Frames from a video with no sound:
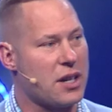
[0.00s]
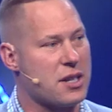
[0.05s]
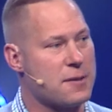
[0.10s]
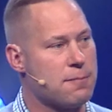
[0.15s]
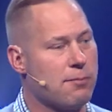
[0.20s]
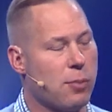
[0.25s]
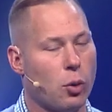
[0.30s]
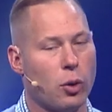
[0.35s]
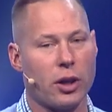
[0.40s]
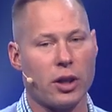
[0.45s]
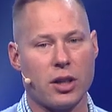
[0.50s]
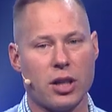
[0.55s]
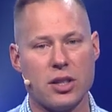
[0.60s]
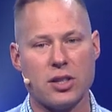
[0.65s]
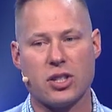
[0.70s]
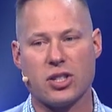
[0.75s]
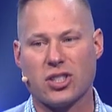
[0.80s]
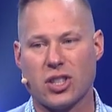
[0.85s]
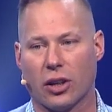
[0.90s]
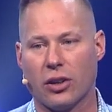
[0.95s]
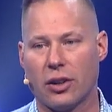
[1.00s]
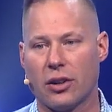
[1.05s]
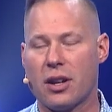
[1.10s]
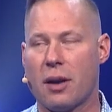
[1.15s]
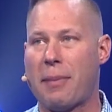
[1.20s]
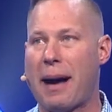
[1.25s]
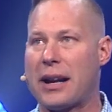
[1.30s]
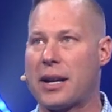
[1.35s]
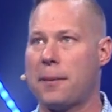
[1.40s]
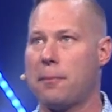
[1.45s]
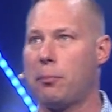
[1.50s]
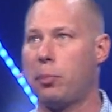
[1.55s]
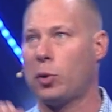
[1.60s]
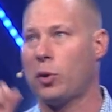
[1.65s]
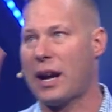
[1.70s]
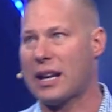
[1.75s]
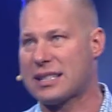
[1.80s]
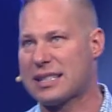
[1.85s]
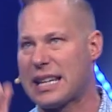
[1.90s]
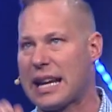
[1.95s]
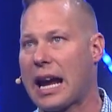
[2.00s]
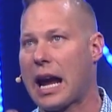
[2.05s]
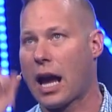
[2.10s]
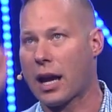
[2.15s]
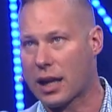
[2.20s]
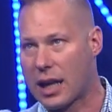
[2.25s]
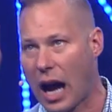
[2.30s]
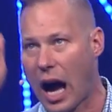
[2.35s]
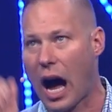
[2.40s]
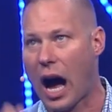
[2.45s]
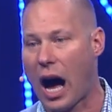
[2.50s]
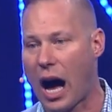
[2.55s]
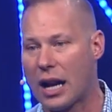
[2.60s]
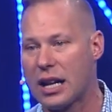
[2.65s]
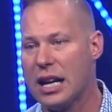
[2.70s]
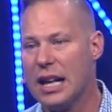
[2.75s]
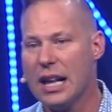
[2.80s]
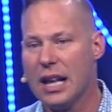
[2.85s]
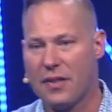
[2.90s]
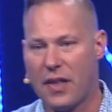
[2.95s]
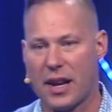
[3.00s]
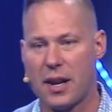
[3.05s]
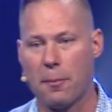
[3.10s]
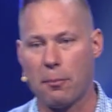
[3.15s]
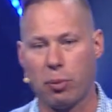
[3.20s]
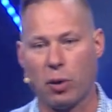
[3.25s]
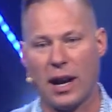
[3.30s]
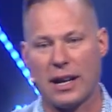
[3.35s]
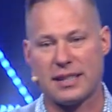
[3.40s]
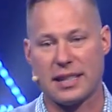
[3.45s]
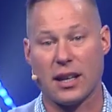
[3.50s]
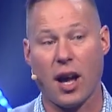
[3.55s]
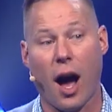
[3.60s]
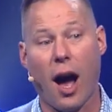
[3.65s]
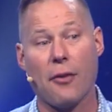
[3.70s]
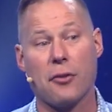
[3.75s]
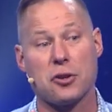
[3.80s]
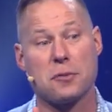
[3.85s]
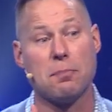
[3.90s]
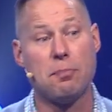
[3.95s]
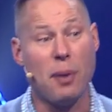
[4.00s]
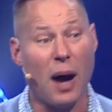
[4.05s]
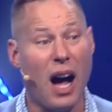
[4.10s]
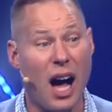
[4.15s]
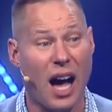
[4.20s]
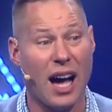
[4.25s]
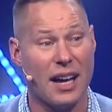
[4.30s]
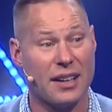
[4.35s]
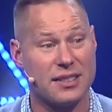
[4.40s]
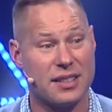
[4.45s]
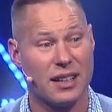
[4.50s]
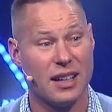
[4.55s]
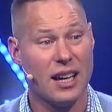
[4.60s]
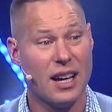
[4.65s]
is more concerned about impressing God than impressing others, but